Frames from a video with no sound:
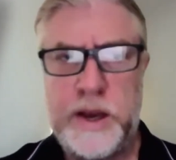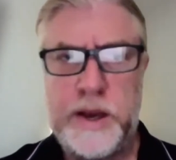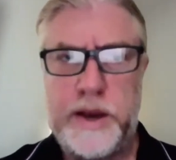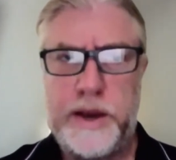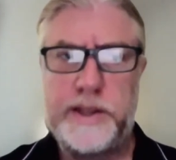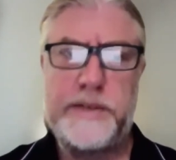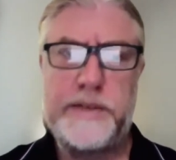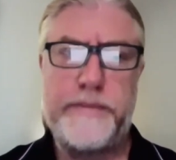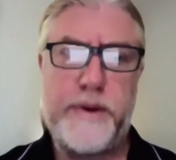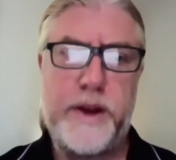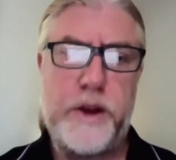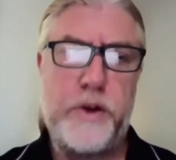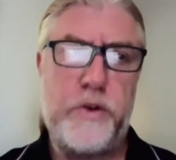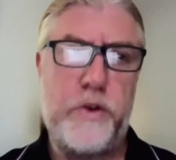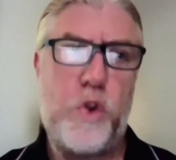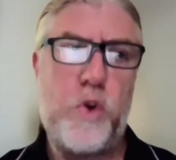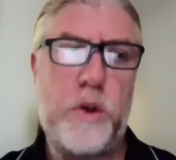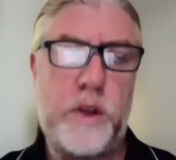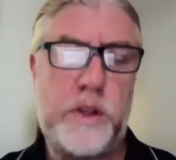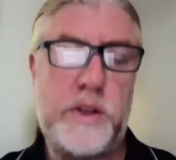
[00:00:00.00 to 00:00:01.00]
It's
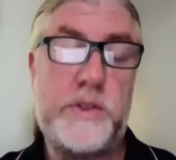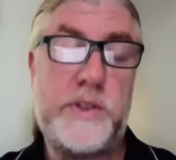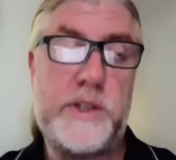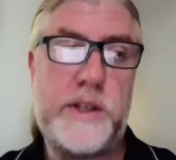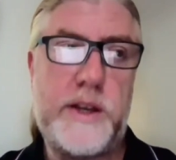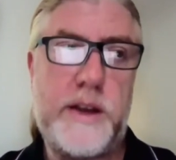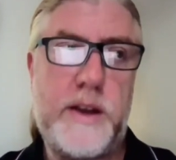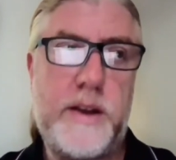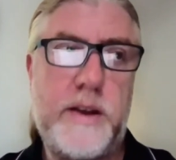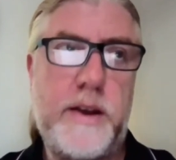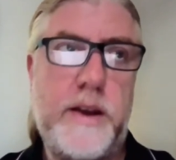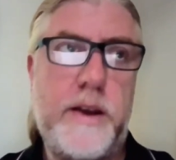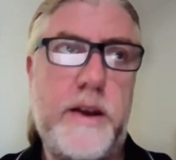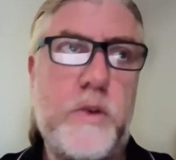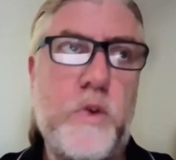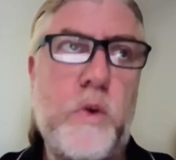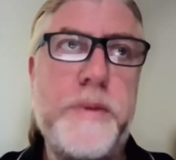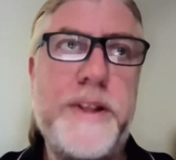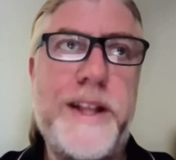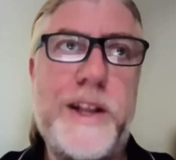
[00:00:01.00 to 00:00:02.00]
a
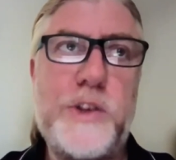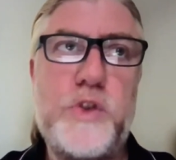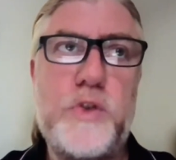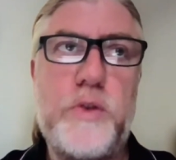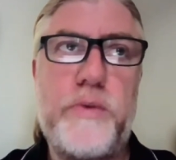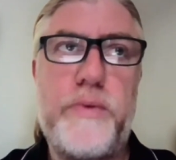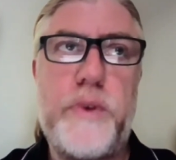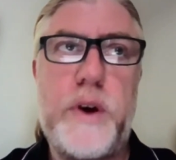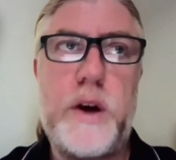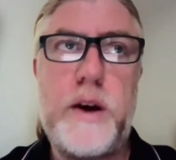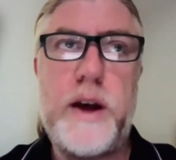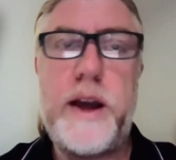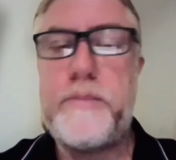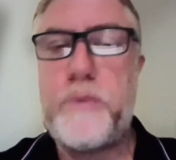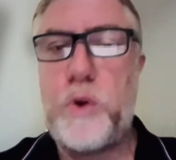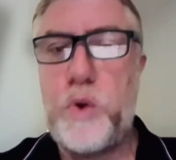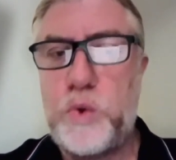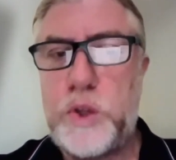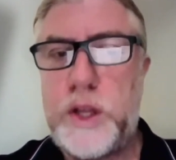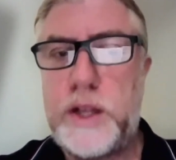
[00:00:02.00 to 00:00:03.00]
combination of air
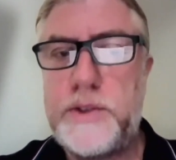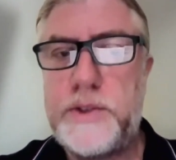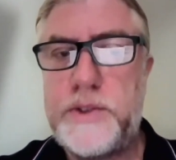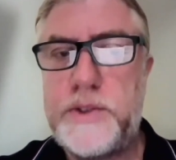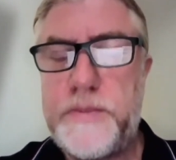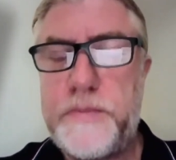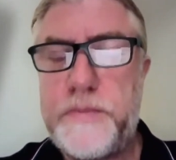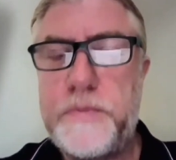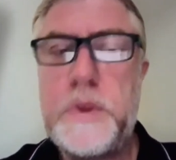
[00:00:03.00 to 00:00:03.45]
pollutants,